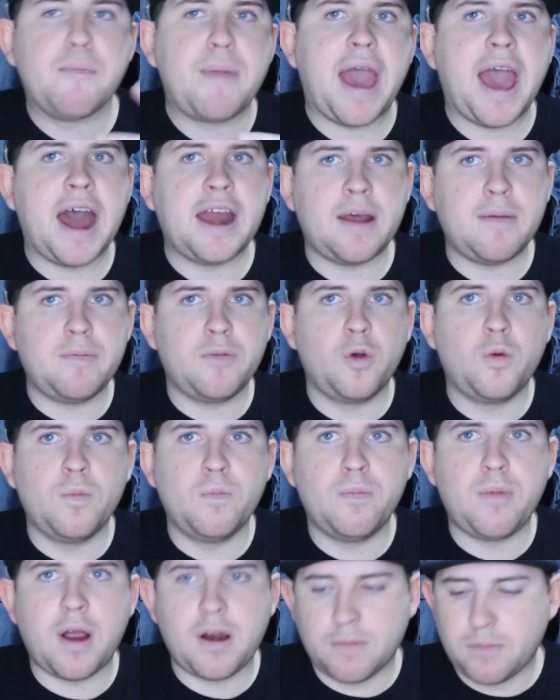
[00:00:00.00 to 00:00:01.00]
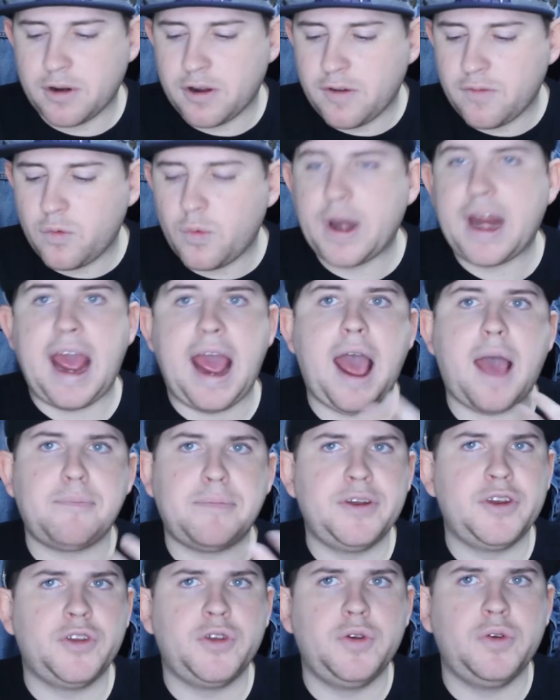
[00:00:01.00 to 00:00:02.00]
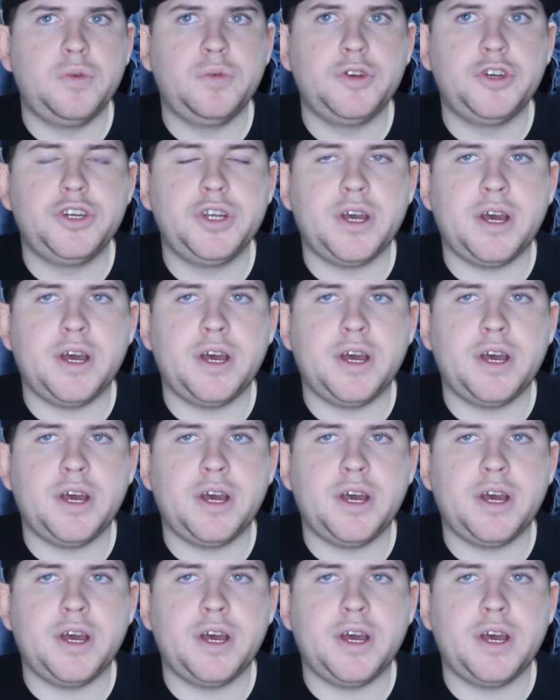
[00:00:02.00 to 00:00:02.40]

mad at Barbara of what happened to